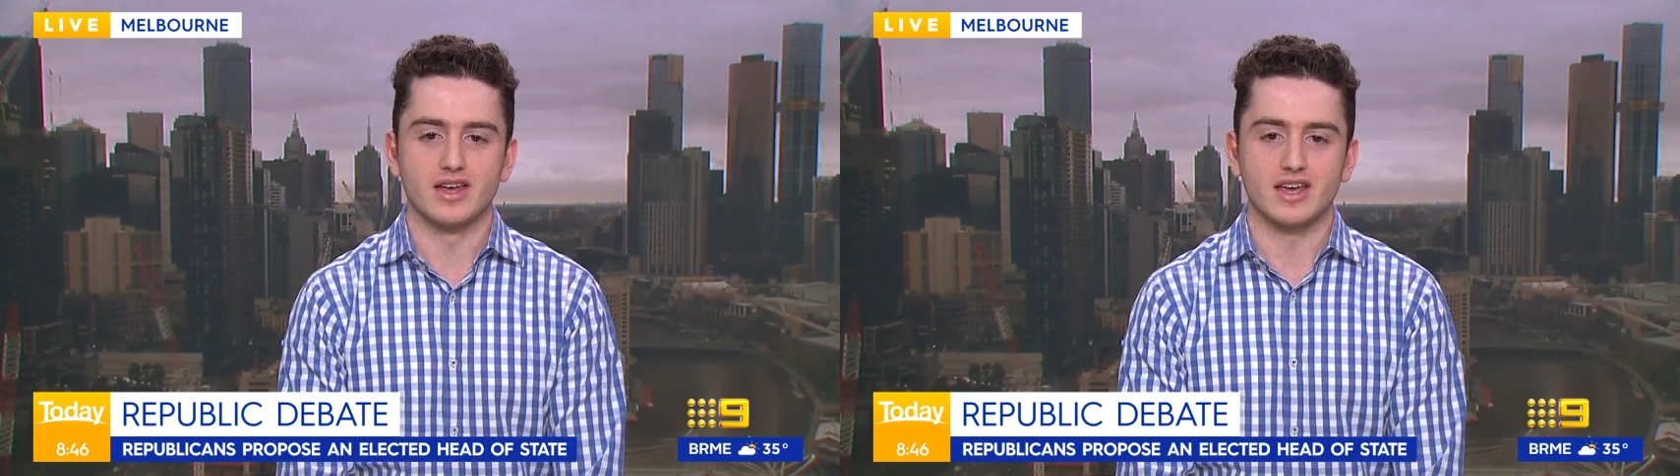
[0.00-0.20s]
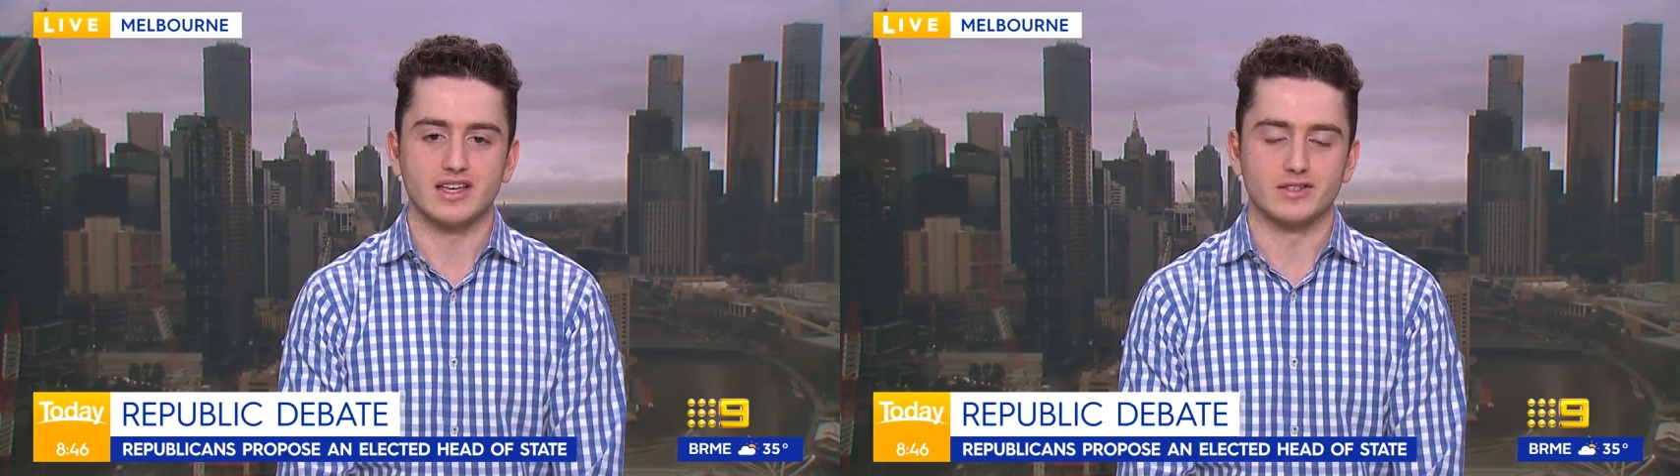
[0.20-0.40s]

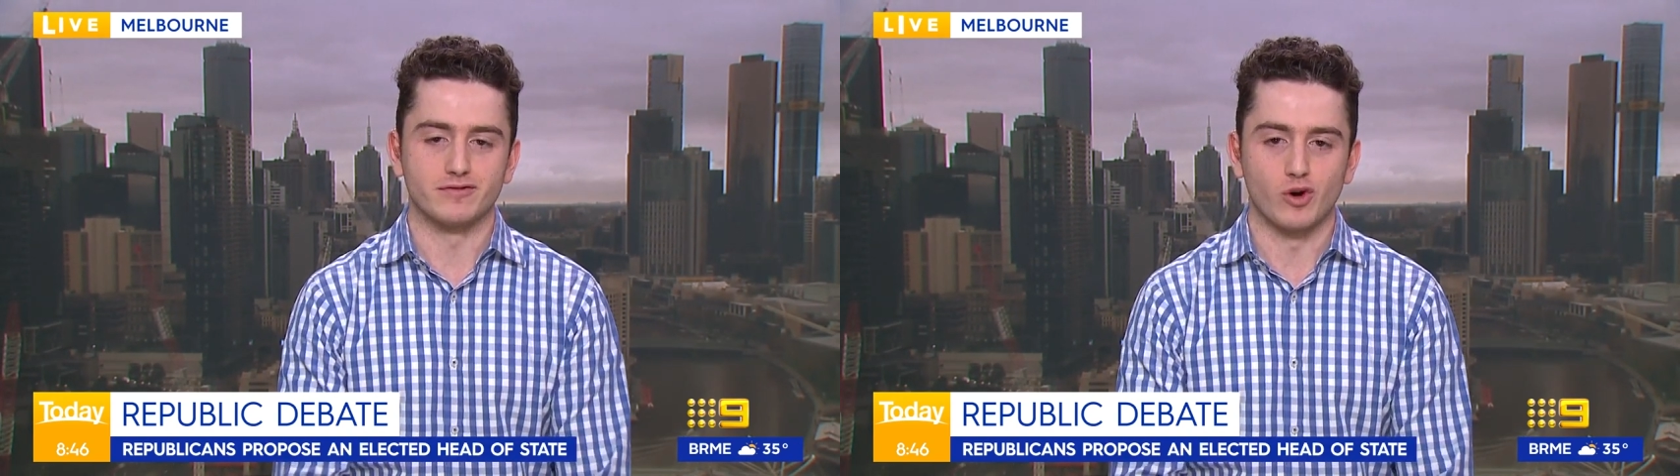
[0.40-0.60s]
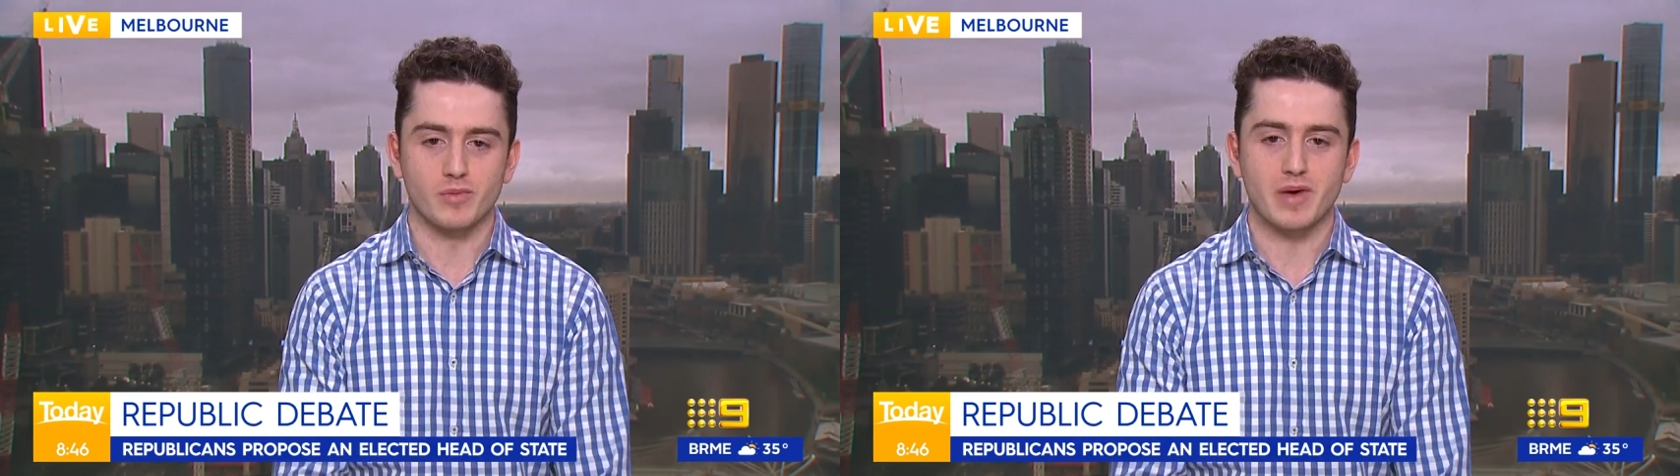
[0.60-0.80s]
He's a
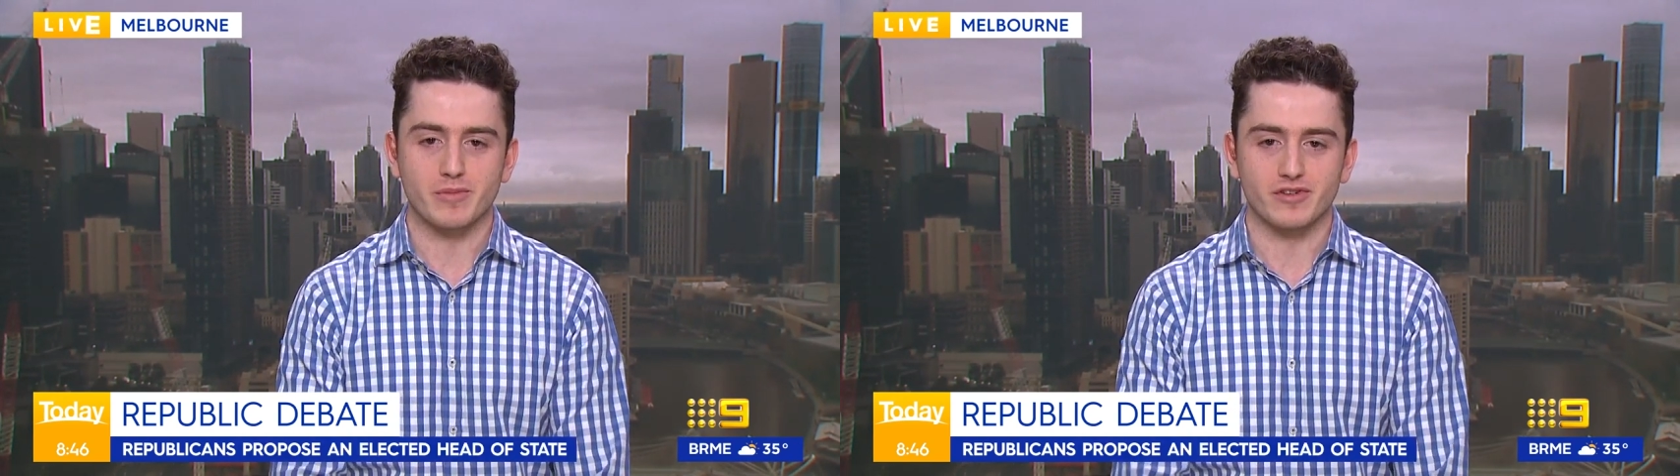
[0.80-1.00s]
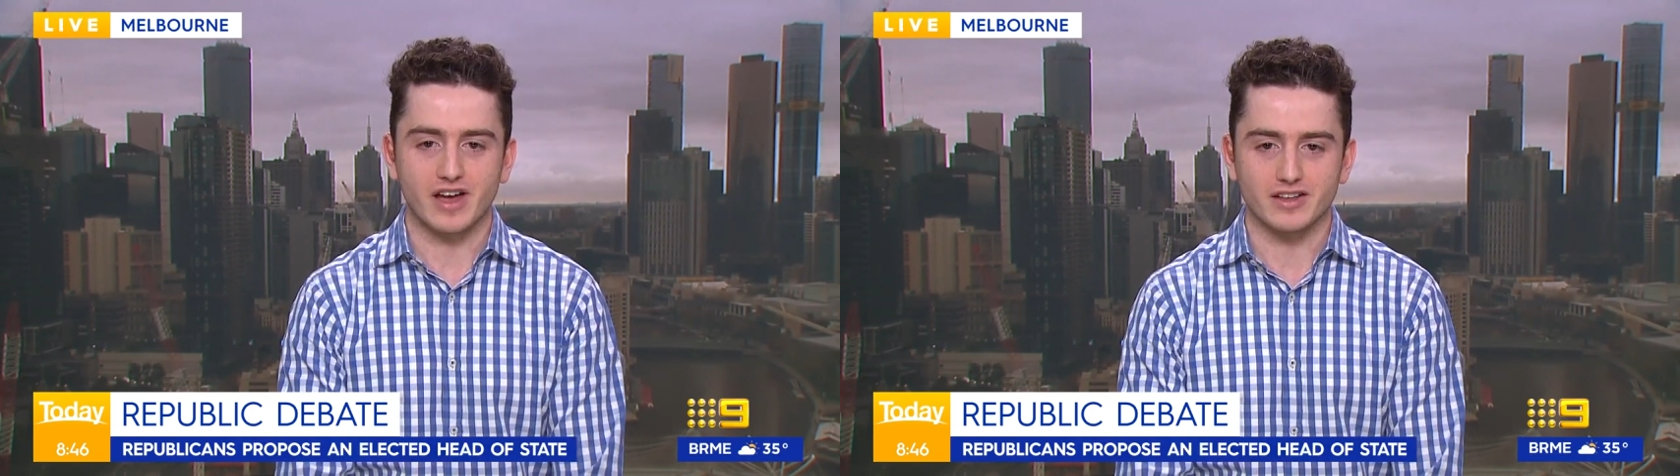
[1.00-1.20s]
former
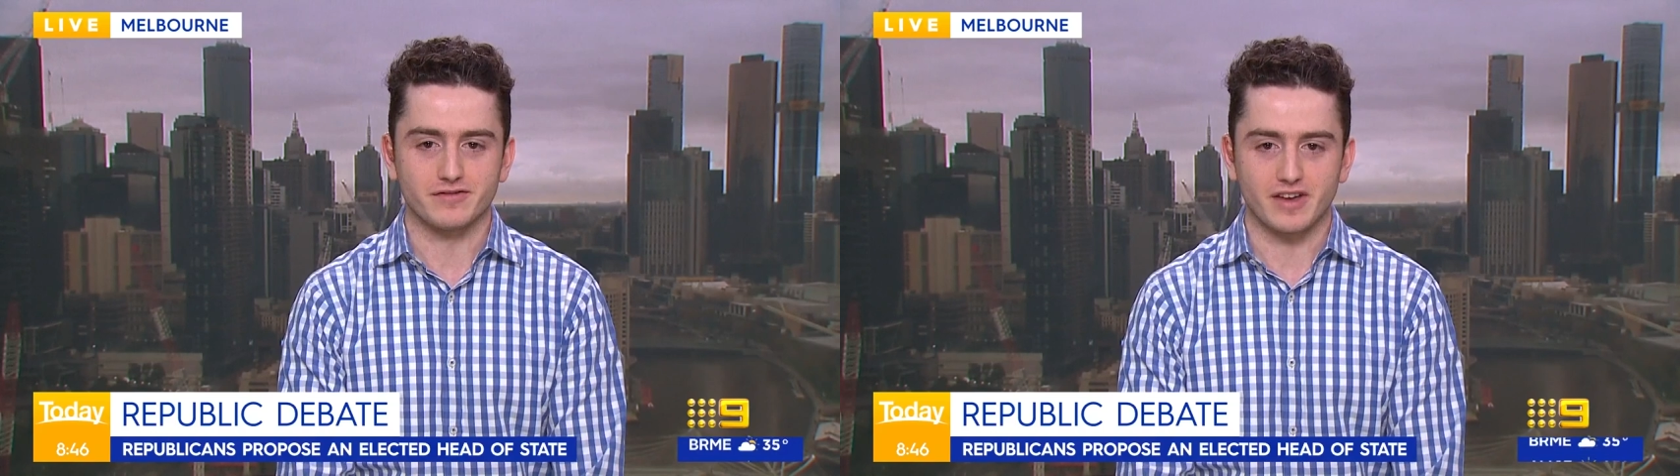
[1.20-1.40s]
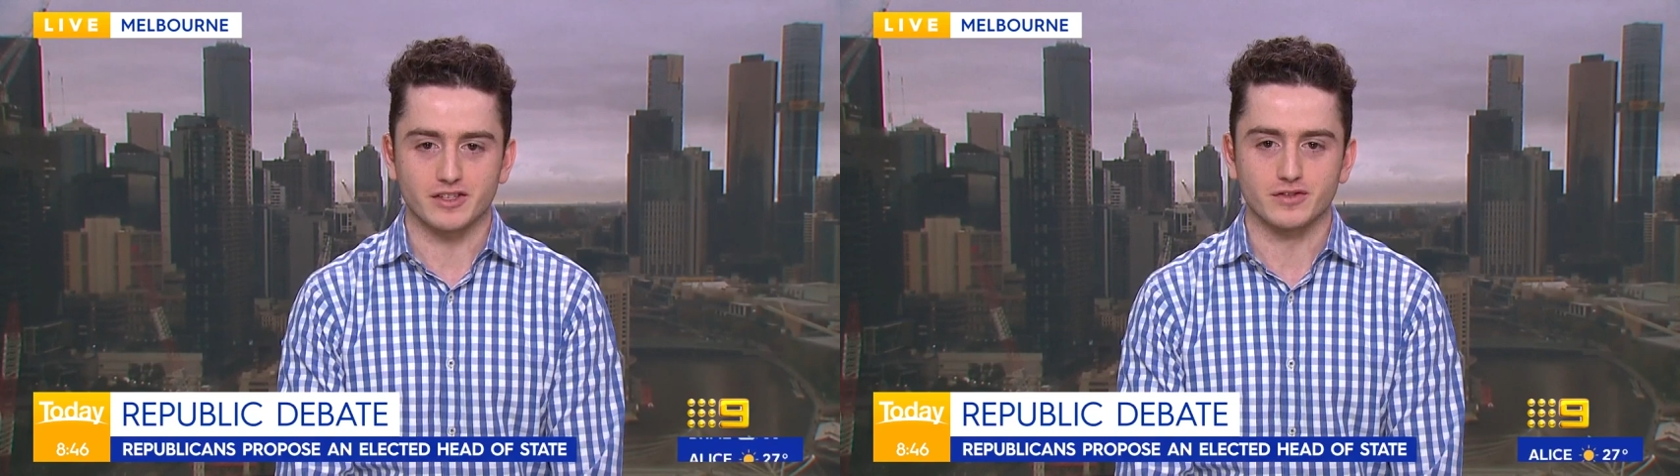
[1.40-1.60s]
member of our
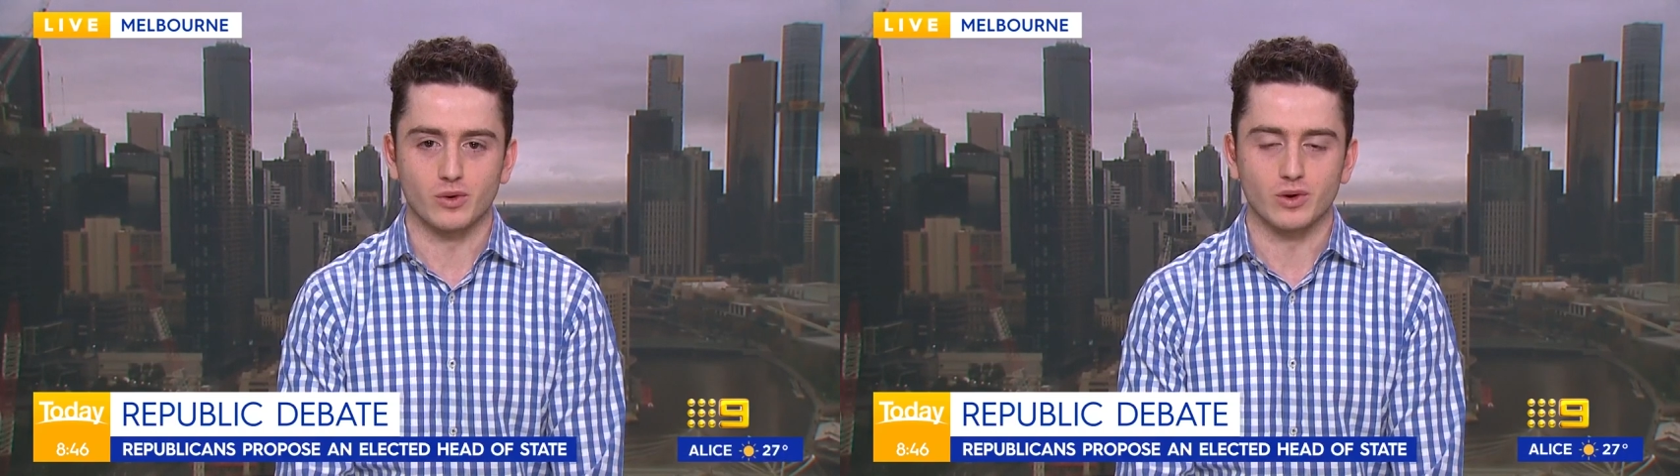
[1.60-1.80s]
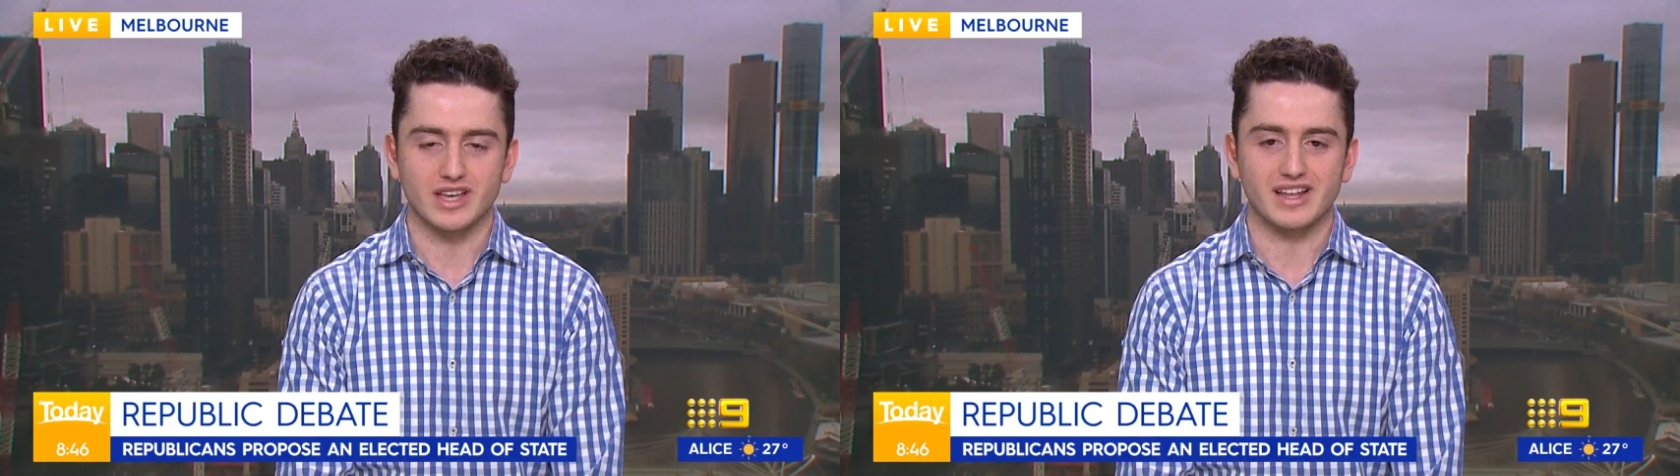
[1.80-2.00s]
Defence Force,